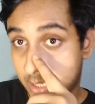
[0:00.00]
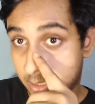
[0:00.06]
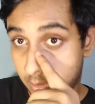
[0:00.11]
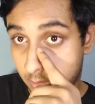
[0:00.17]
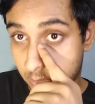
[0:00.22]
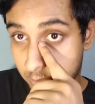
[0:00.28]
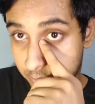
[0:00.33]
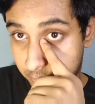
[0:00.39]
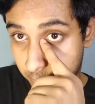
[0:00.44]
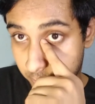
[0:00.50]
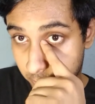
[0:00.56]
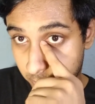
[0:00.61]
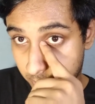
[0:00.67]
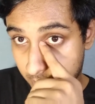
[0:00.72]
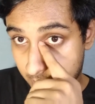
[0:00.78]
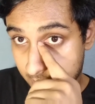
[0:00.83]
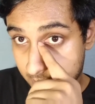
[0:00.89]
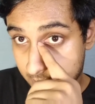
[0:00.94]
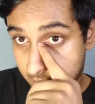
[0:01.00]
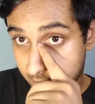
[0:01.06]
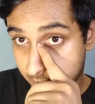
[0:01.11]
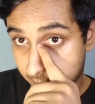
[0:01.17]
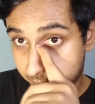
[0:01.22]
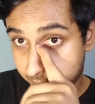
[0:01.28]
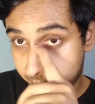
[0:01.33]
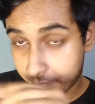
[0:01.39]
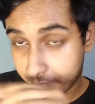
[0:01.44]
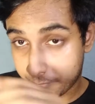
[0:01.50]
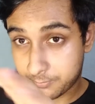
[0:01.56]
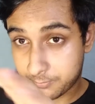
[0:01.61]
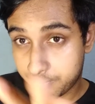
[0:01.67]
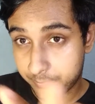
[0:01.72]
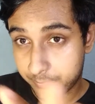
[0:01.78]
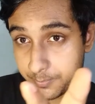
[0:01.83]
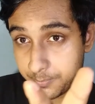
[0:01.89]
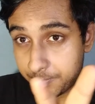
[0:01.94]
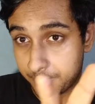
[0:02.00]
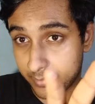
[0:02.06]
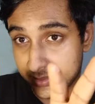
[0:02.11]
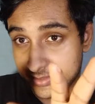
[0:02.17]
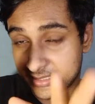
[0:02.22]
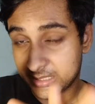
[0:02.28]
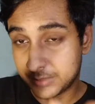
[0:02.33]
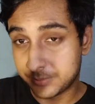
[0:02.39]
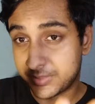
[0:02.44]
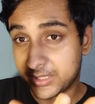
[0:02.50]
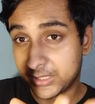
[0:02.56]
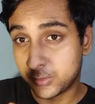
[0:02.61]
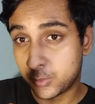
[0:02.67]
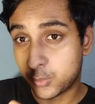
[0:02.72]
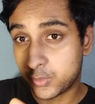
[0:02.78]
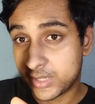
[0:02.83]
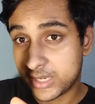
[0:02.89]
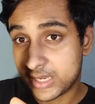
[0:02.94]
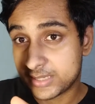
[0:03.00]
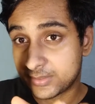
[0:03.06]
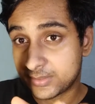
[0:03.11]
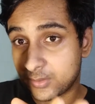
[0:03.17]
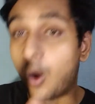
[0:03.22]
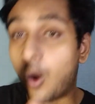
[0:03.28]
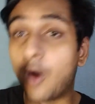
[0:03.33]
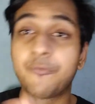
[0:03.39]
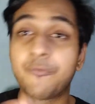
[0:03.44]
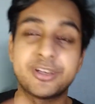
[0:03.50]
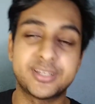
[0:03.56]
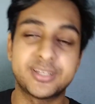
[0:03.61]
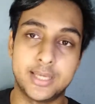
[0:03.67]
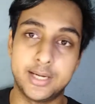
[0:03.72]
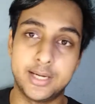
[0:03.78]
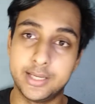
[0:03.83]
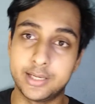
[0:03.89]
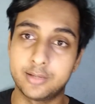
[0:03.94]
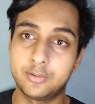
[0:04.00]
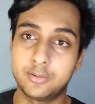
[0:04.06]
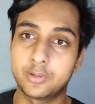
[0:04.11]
can also have something known as office headache.